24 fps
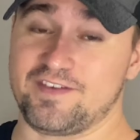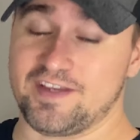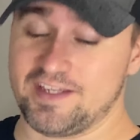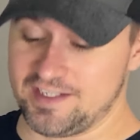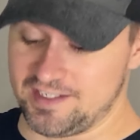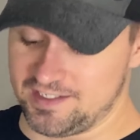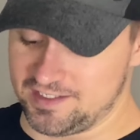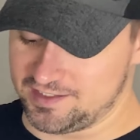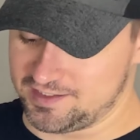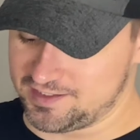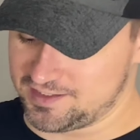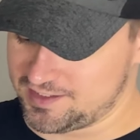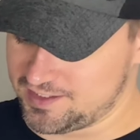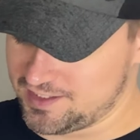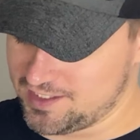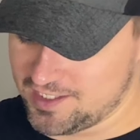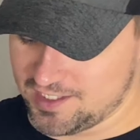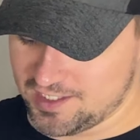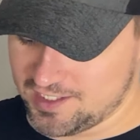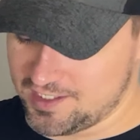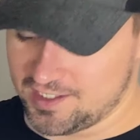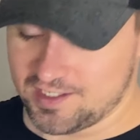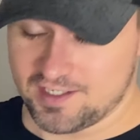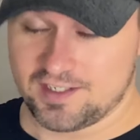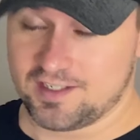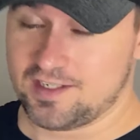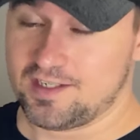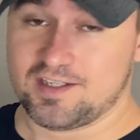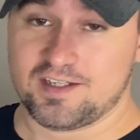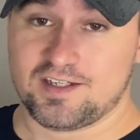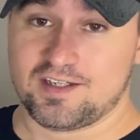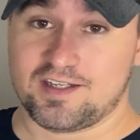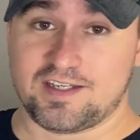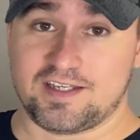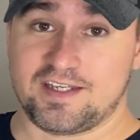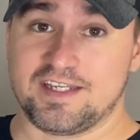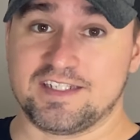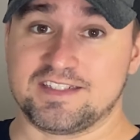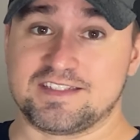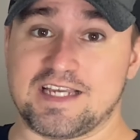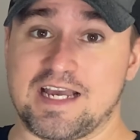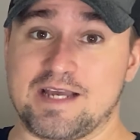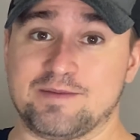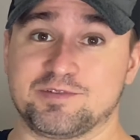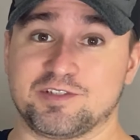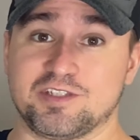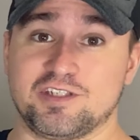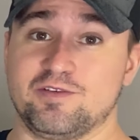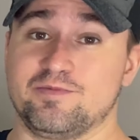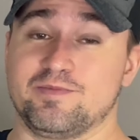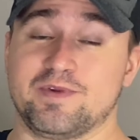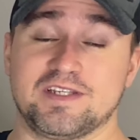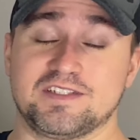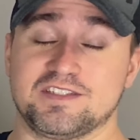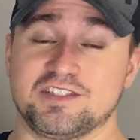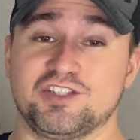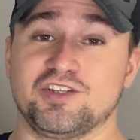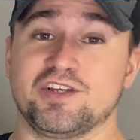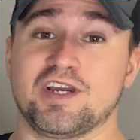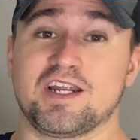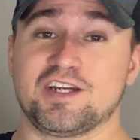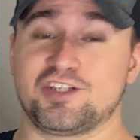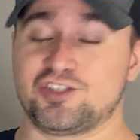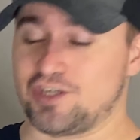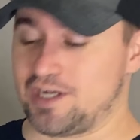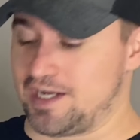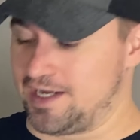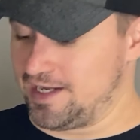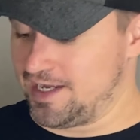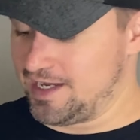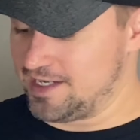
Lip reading: it's absolutely amazing. You gotta try it,